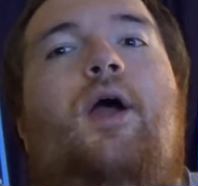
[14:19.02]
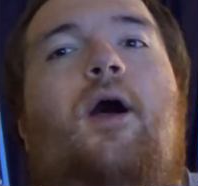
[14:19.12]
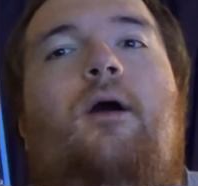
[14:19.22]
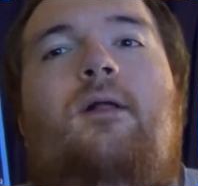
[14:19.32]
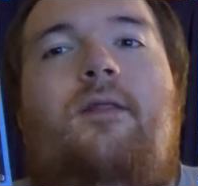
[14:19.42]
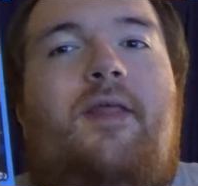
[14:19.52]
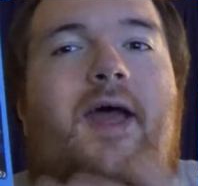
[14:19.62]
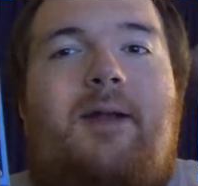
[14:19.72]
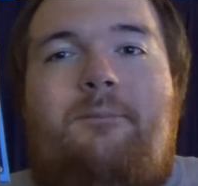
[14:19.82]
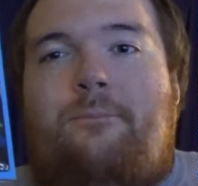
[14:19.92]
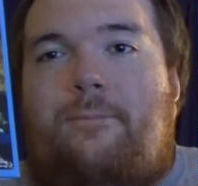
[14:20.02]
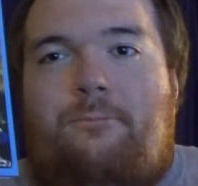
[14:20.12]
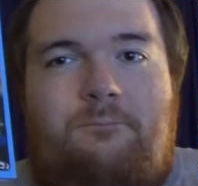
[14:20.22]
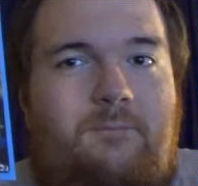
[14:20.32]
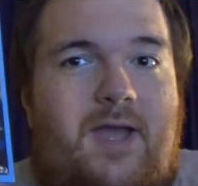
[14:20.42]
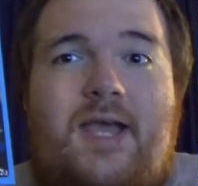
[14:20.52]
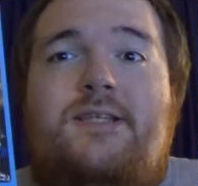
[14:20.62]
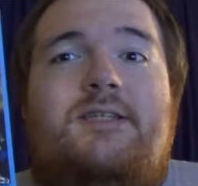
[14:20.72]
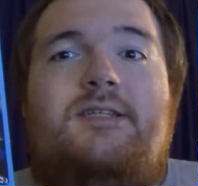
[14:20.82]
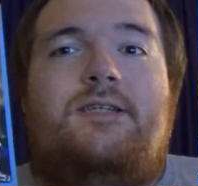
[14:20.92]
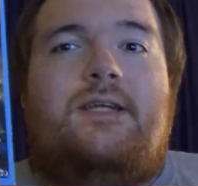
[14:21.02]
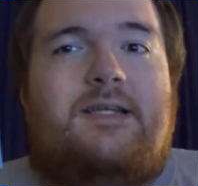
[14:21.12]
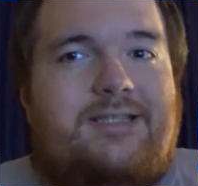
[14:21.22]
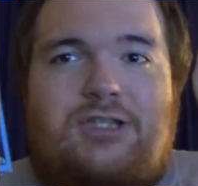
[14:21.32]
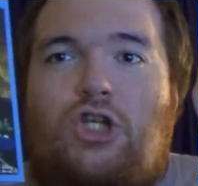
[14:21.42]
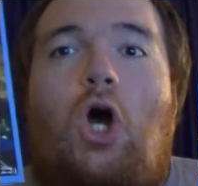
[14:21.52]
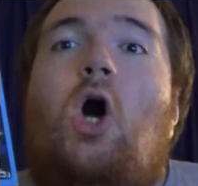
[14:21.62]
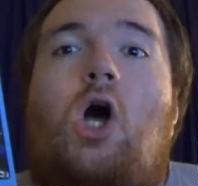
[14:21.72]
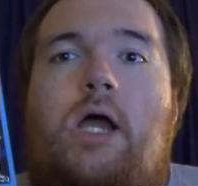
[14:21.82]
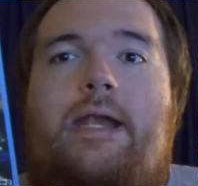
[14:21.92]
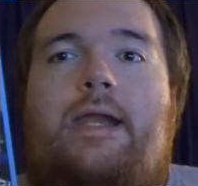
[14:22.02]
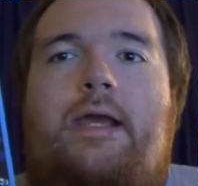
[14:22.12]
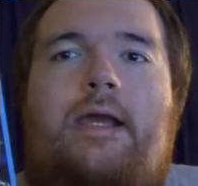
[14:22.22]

All that mess is gone